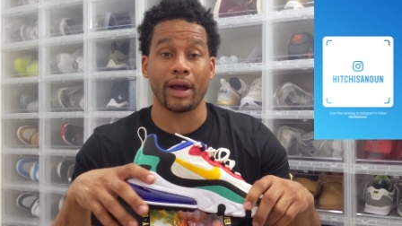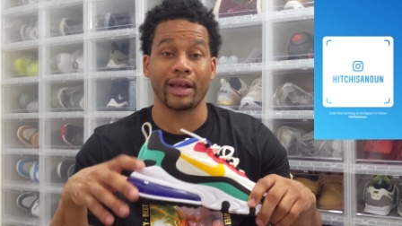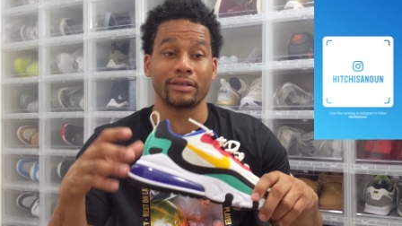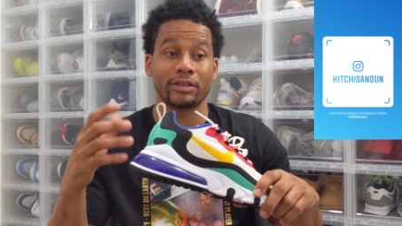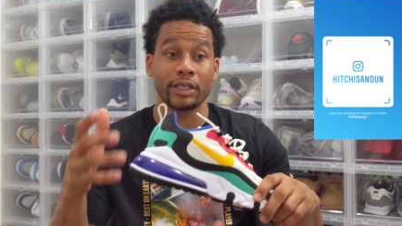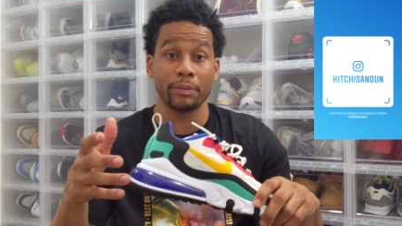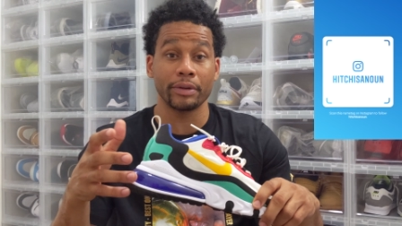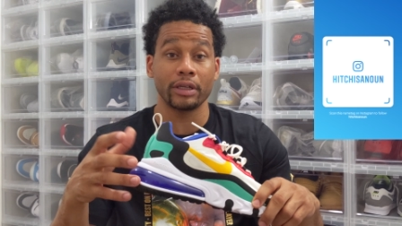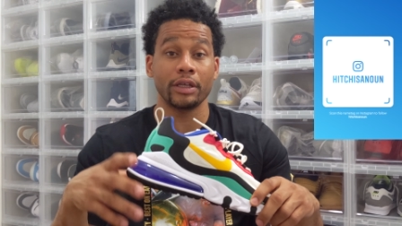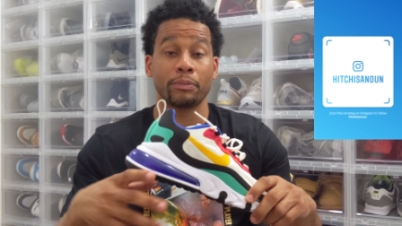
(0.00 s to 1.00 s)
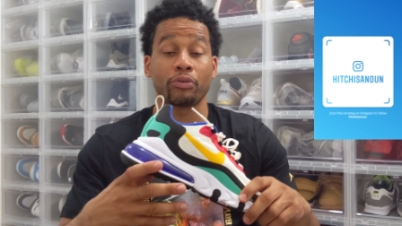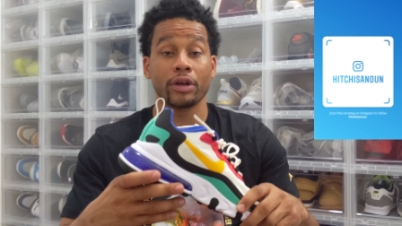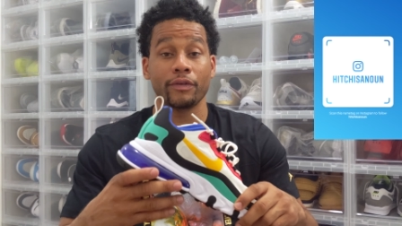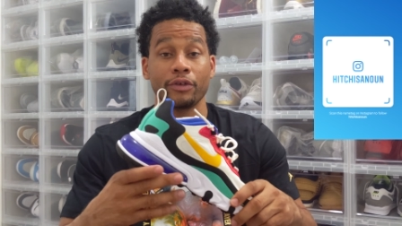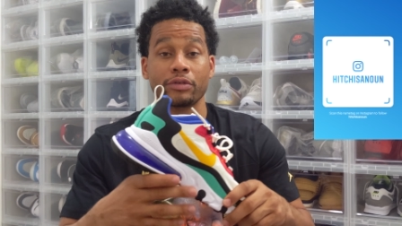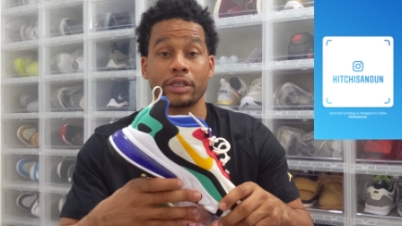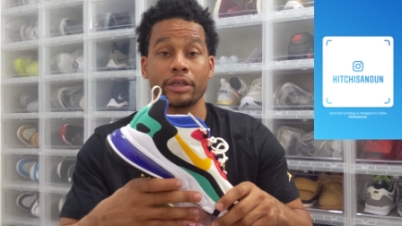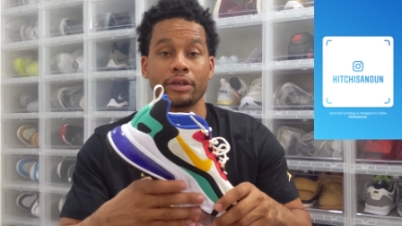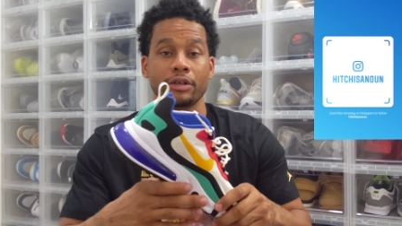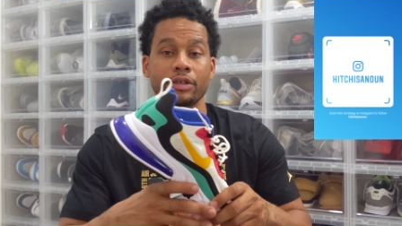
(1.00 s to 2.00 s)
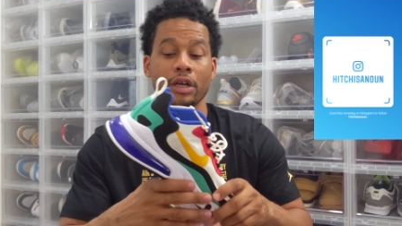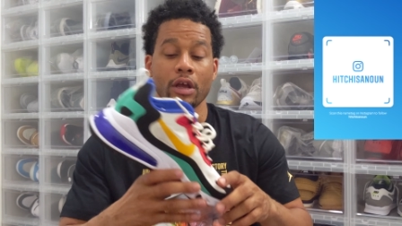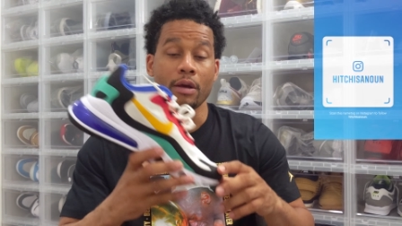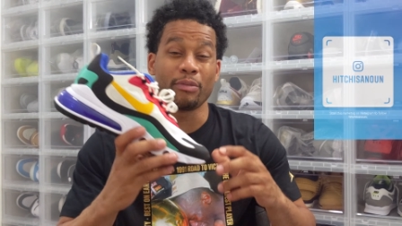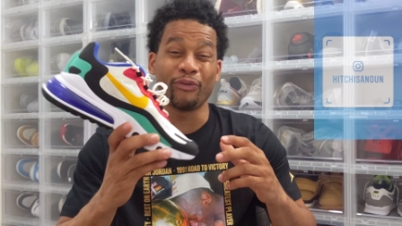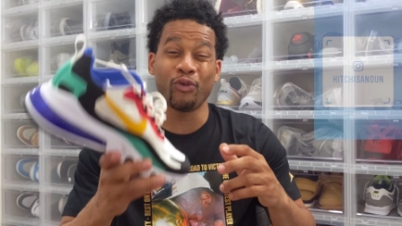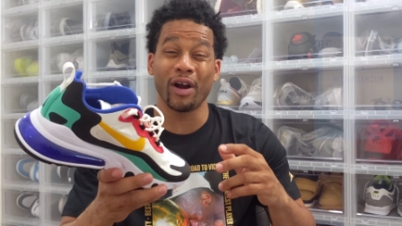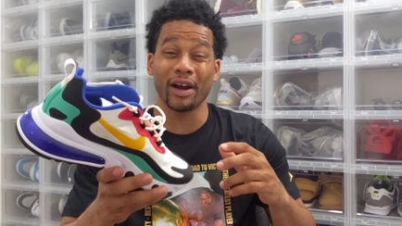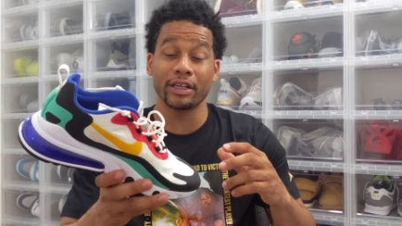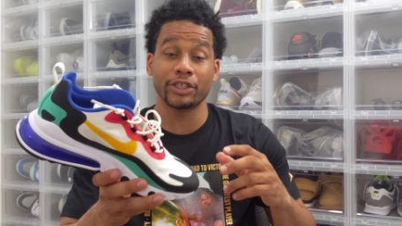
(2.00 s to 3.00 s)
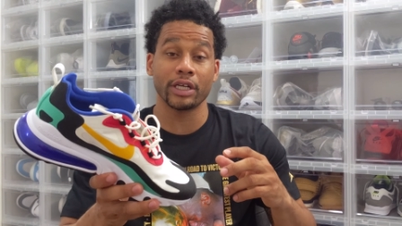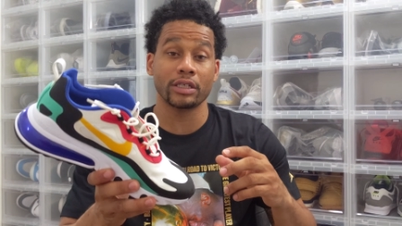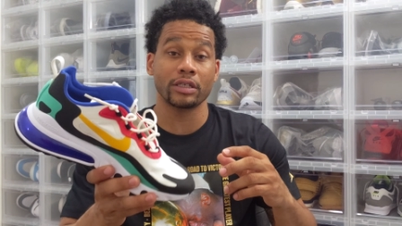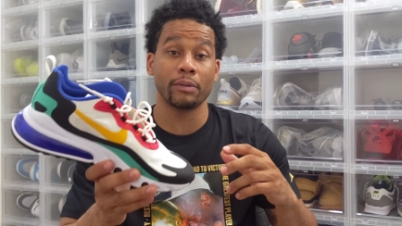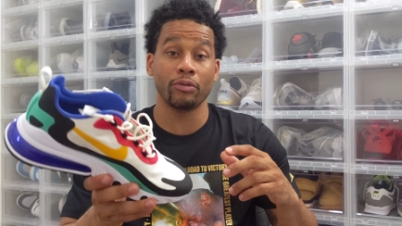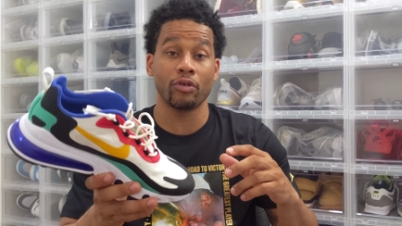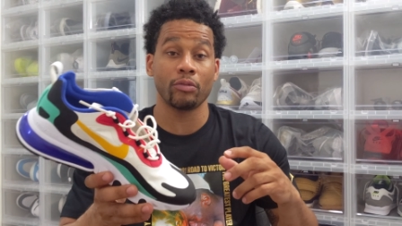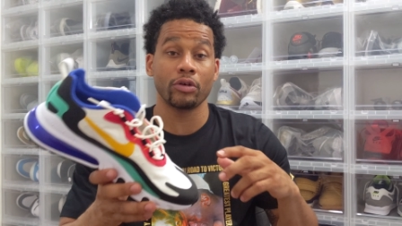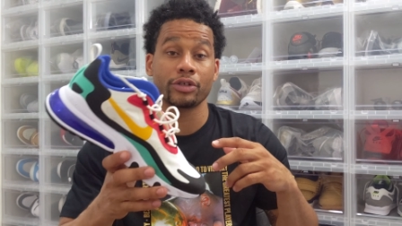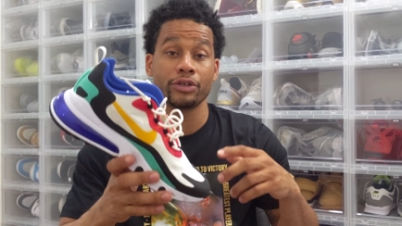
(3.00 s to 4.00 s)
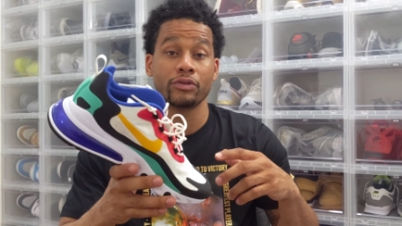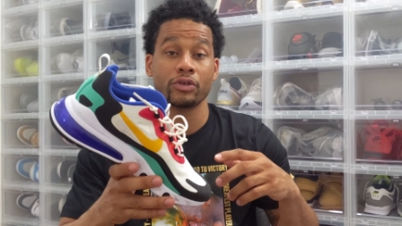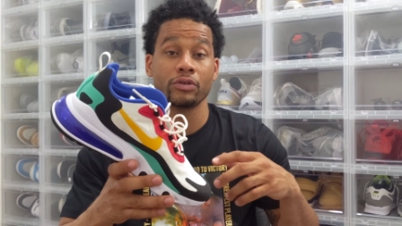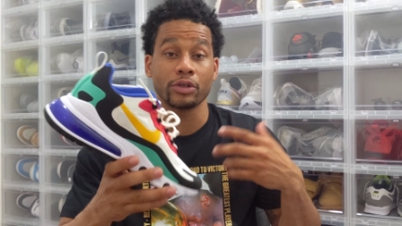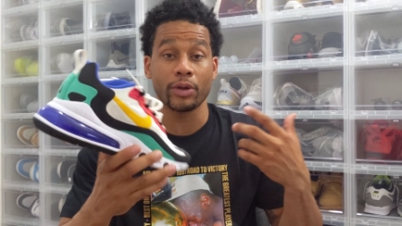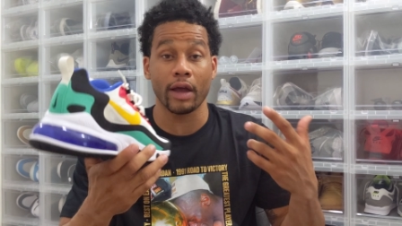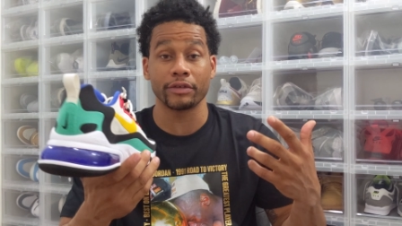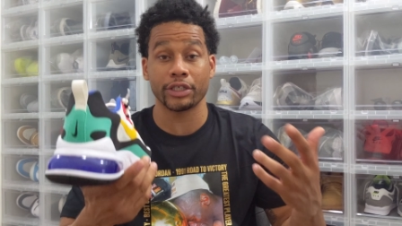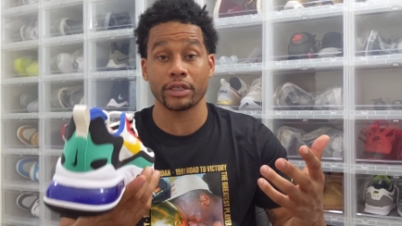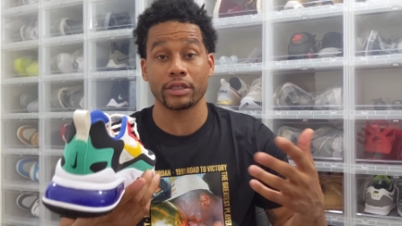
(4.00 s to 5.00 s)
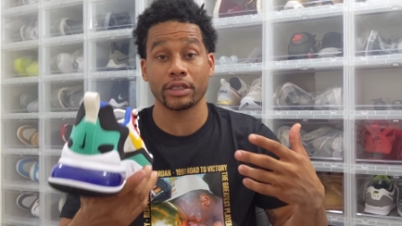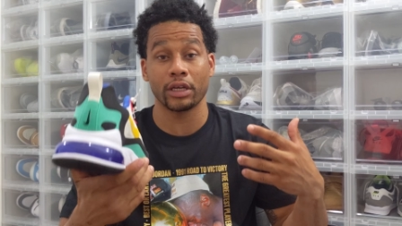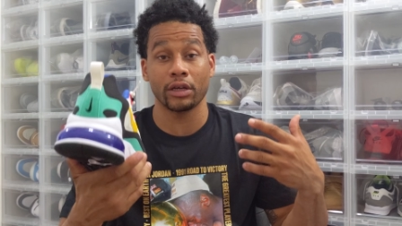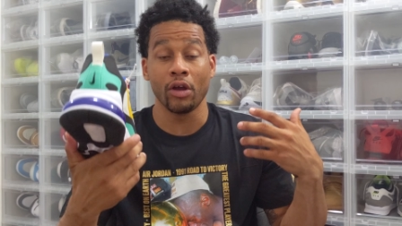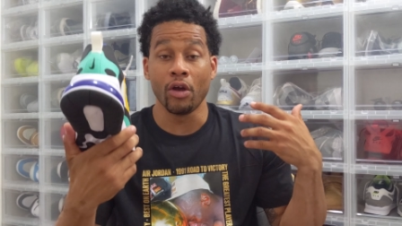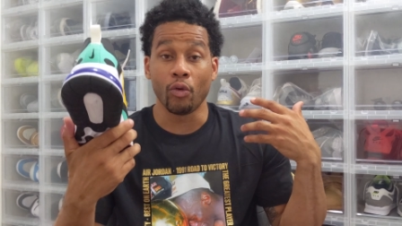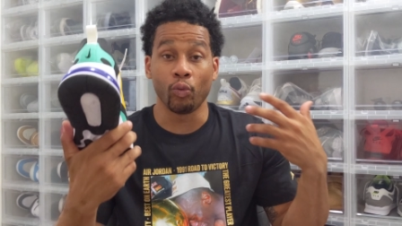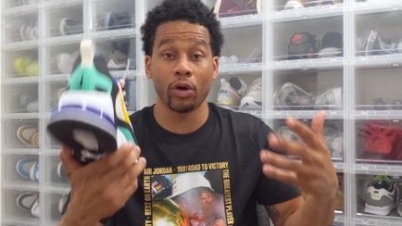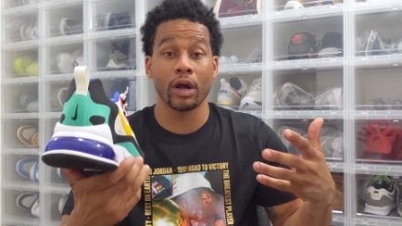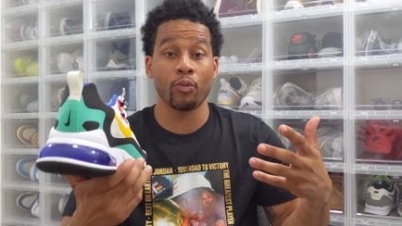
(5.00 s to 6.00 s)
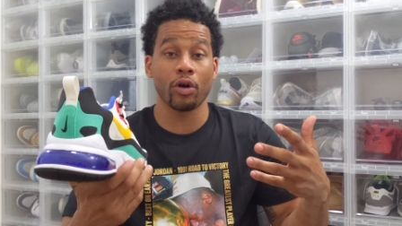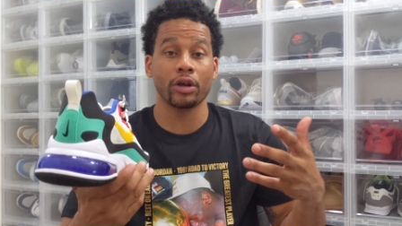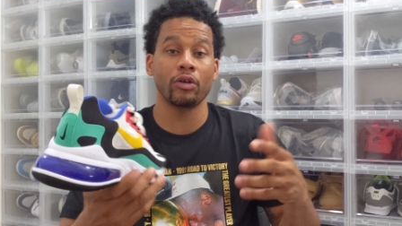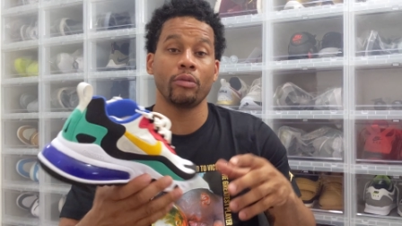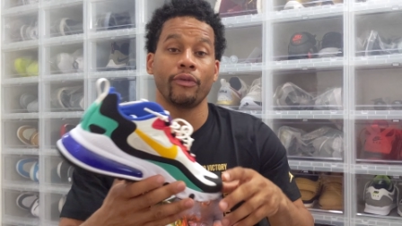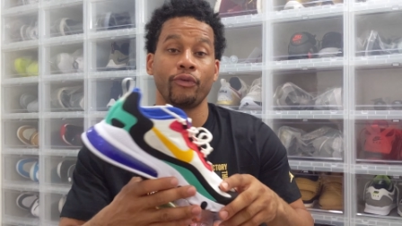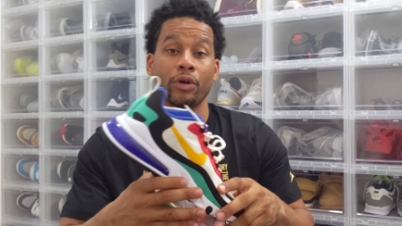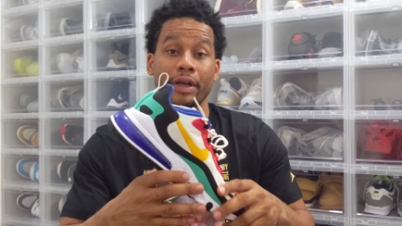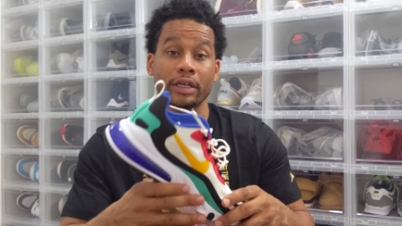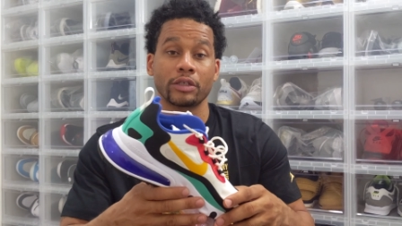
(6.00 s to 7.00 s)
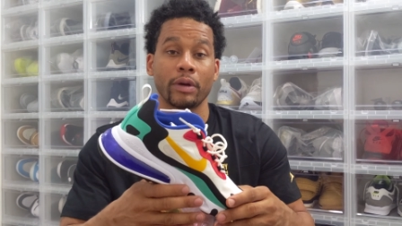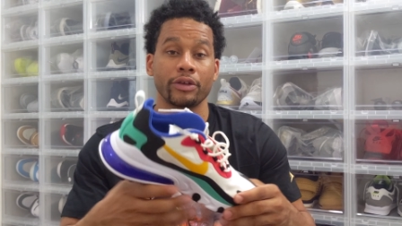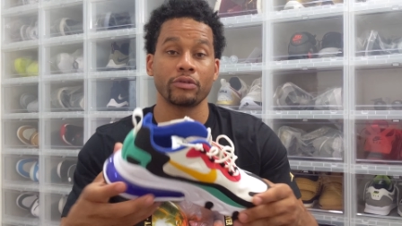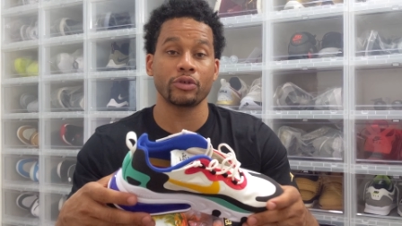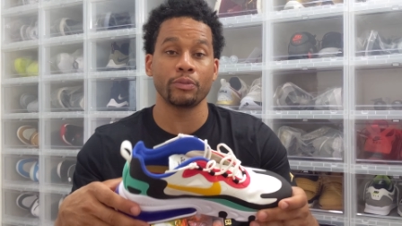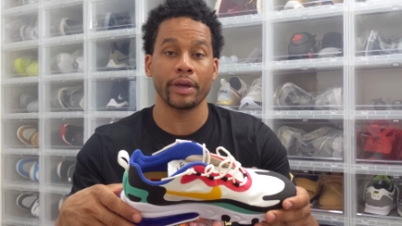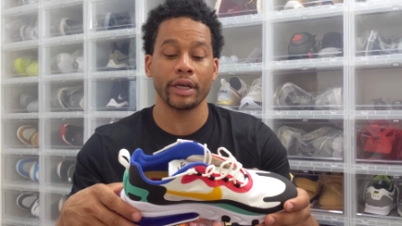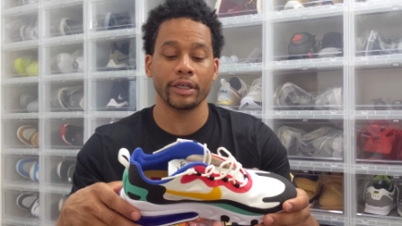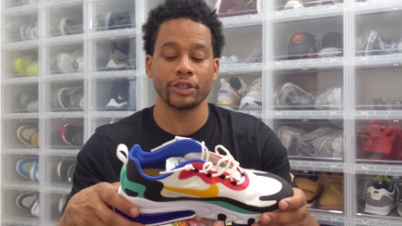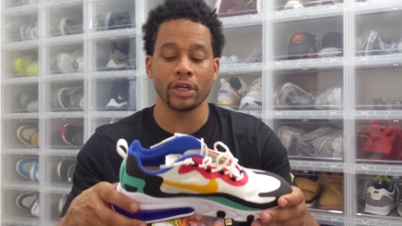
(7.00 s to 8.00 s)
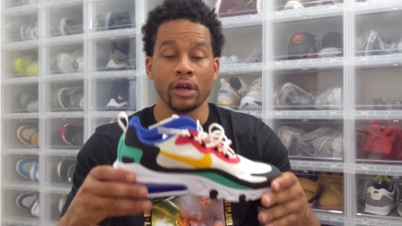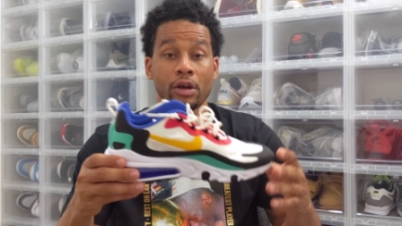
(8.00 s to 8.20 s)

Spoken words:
I typically preview sneakers before I get a chance to upload them onto YouTube, so you have a chance of seeing what I'm working on before it hits my YouTube page.